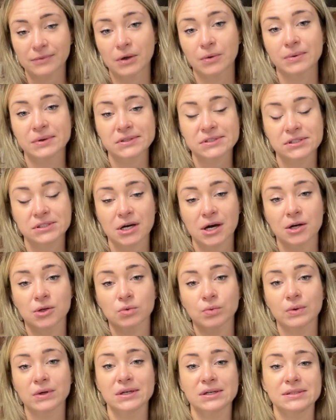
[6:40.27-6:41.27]
We'll
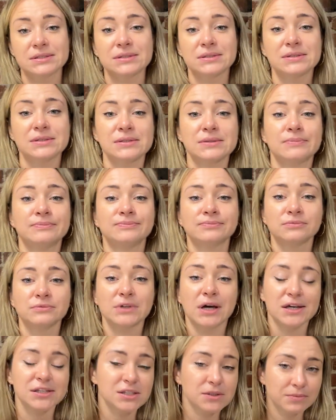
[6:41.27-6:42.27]
start with
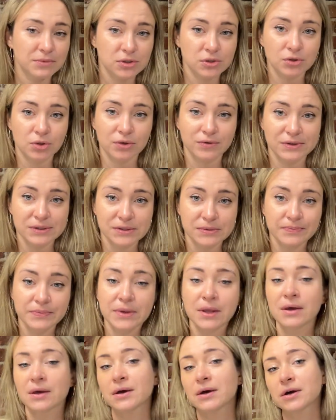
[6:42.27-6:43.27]
customer service.
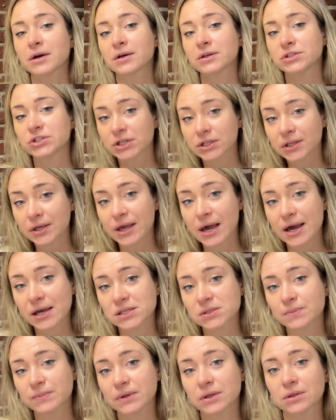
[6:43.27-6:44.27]
GenAI
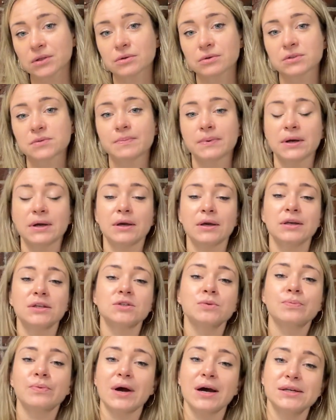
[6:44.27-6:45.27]
is being used by
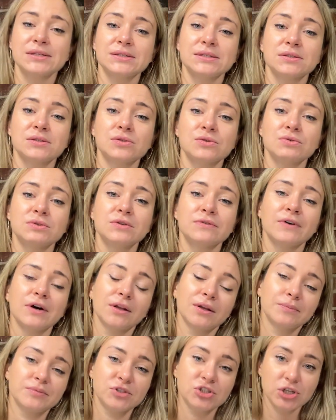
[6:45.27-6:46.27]
enterprises to
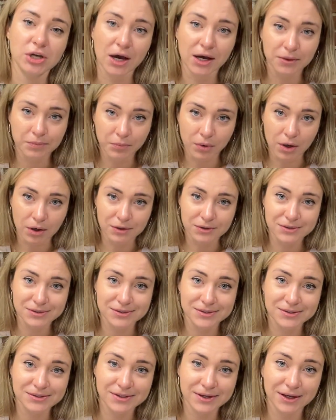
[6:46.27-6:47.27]
develop
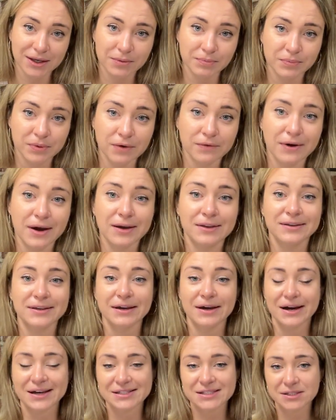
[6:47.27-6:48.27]
chatbots that can provide
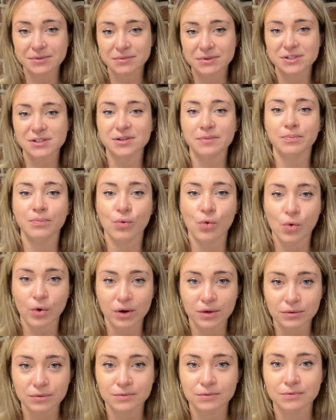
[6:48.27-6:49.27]
customer
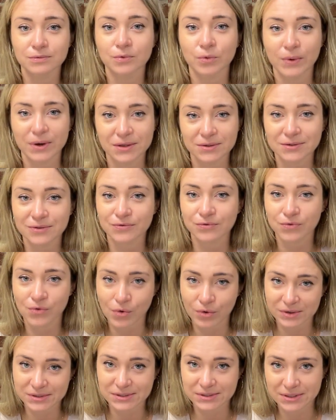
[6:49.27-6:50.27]
support
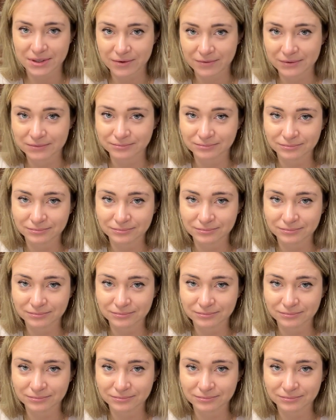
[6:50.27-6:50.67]
24/7.